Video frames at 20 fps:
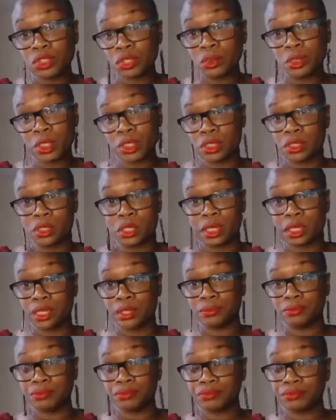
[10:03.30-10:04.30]
do it this
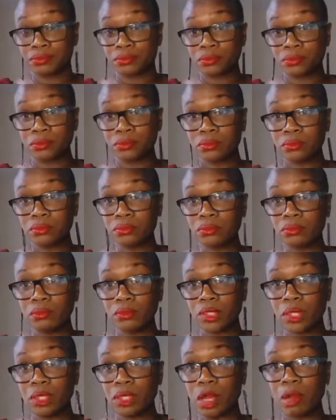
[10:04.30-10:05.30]
year.
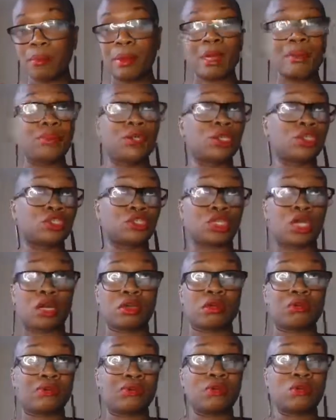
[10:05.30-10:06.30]
You know, maybe you just
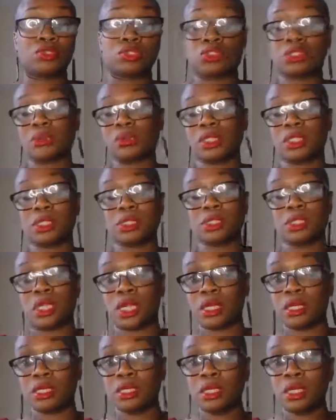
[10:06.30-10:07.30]
can't afford to do it this
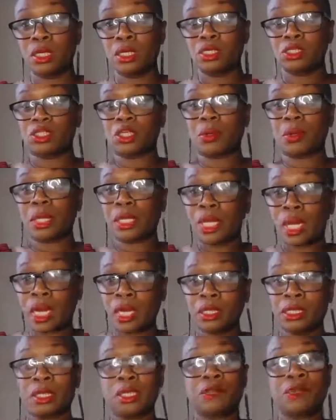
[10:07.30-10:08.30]
year. So
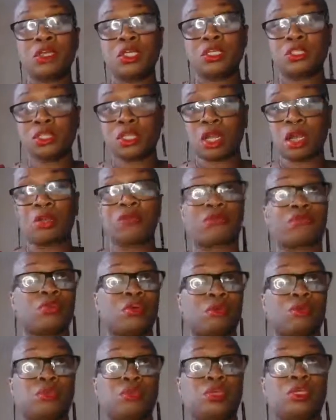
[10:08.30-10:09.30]
again, in these live
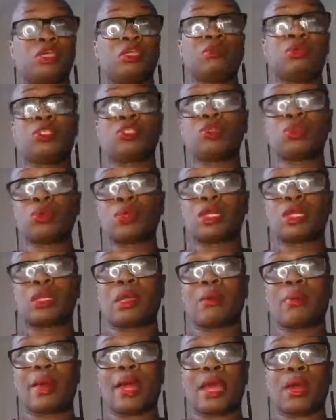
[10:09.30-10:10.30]
groups, we're going to be talking
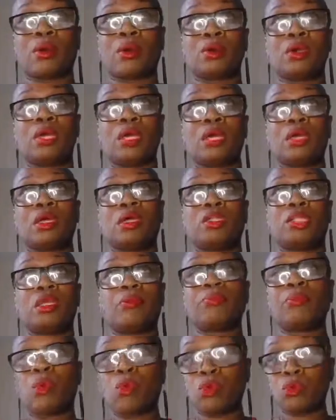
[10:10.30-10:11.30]
about the
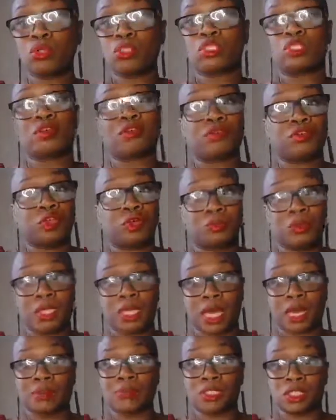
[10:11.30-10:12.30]
importance of you
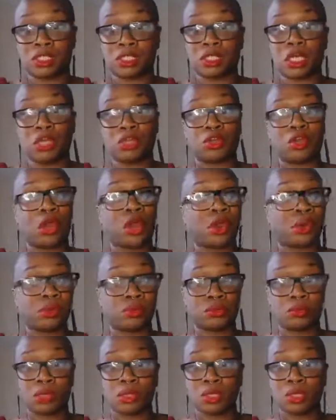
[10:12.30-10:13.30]
being able to say
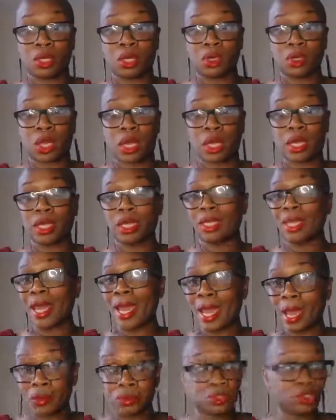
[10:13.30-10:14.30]
no, okay, and
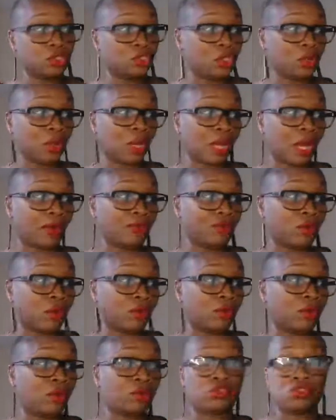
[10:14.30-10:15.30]
how to do it. I've
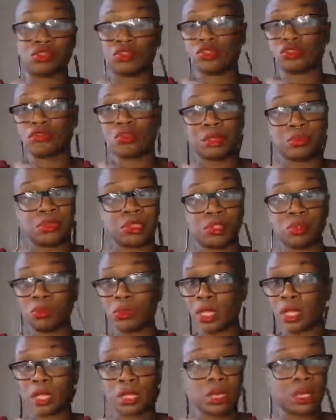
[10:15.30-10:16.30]
got lots of scripts and all
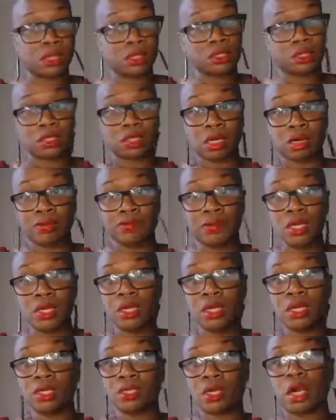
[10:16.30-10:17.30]
that kind of stuff
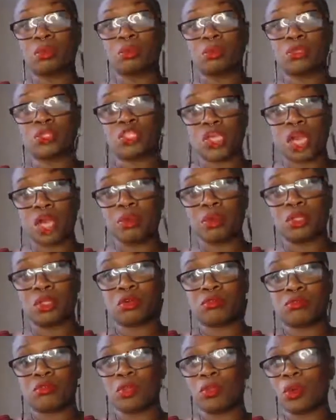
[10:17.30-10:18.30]
that I will share with the
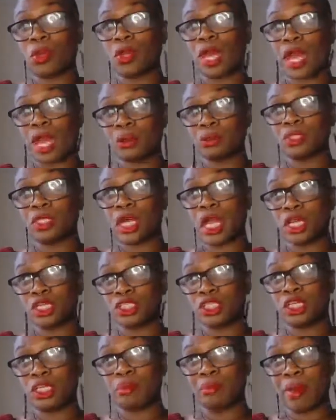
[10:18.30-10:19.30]
group on how to
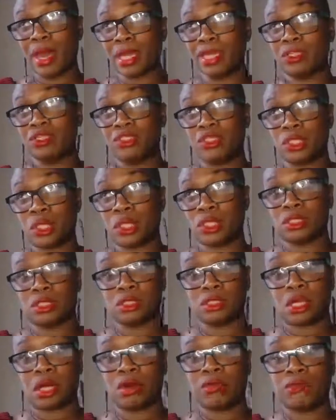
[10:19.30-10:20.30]
actually manage this
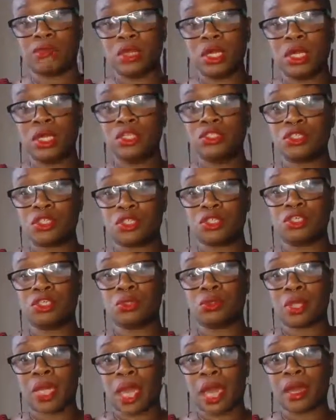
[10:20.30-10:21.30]
stuff so that
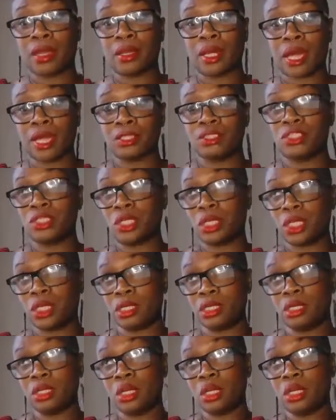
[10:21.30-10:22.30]
you can
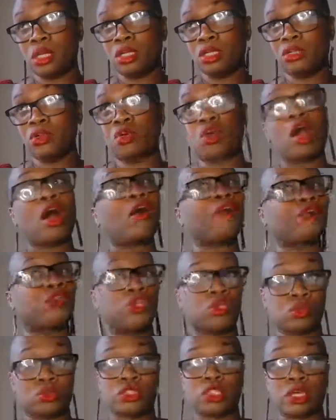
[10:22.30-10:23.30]
actually look
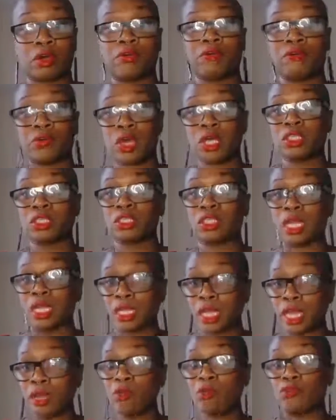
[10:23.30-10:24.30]
after yourself first,
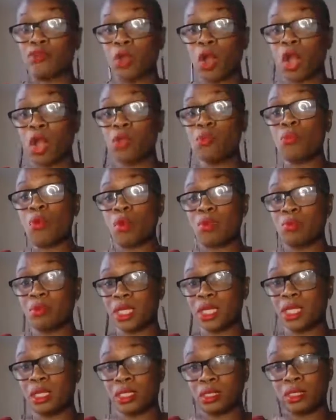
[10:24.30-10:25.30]
take care of your own
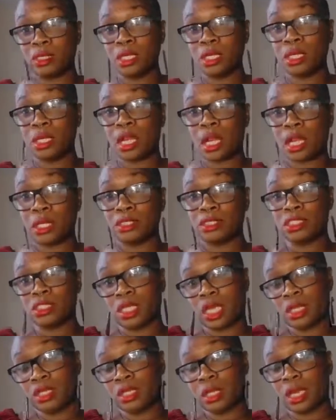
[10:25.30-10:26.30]
well-being
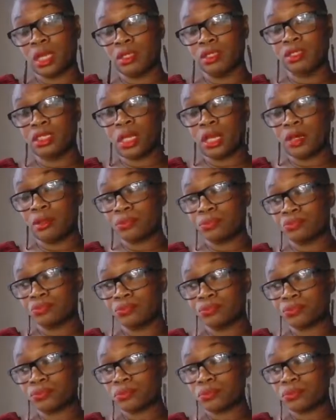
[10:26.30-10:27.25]
and